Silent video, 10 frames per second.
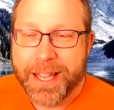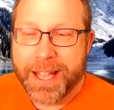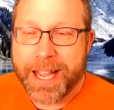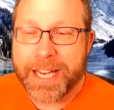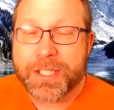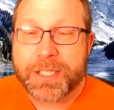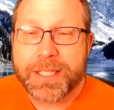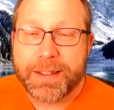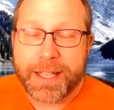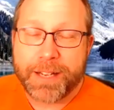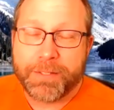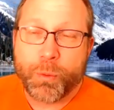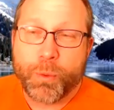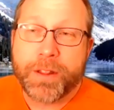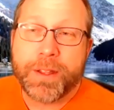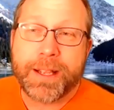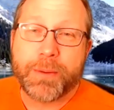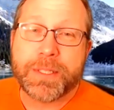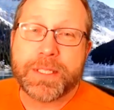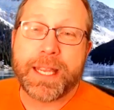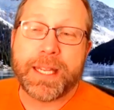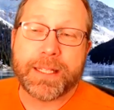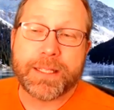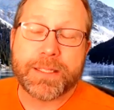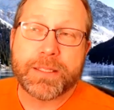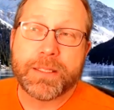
I just think that the one thing I would say is